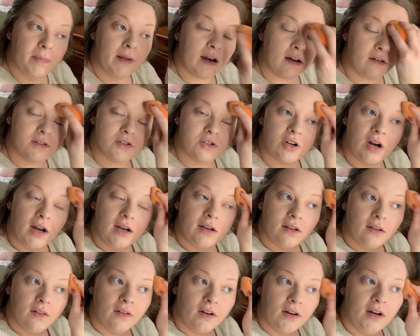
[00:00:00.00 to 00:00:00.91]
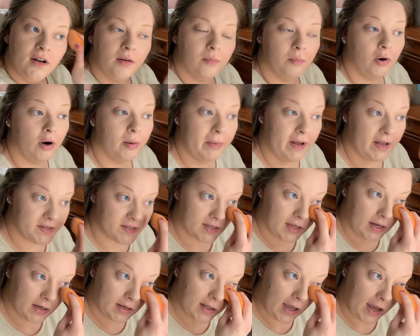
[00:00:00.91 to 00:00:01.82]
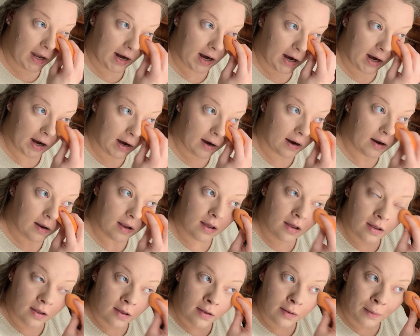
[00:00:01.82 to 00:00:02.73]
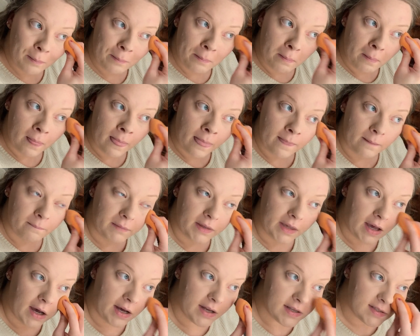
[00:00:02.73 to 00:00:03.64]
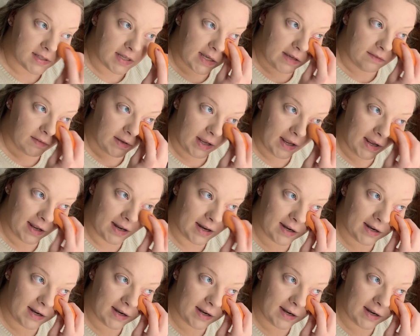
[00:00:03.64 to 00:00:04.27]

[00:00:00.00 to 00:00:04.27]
and I was trying to learn more about skincare, because even